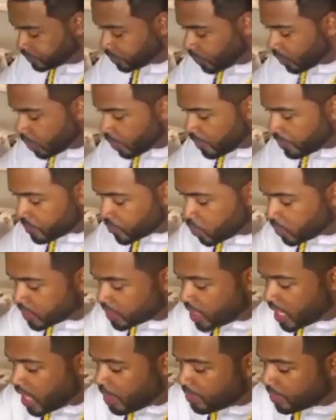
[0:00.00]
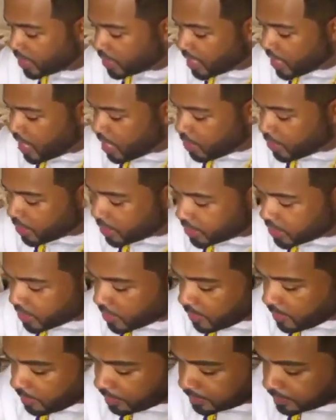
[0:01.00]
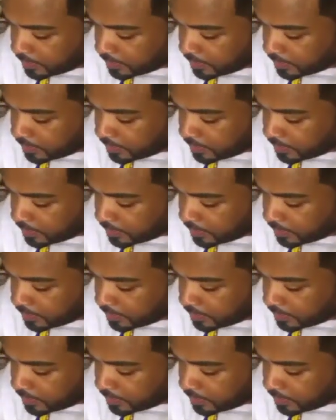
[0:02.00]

an oat crumble on top.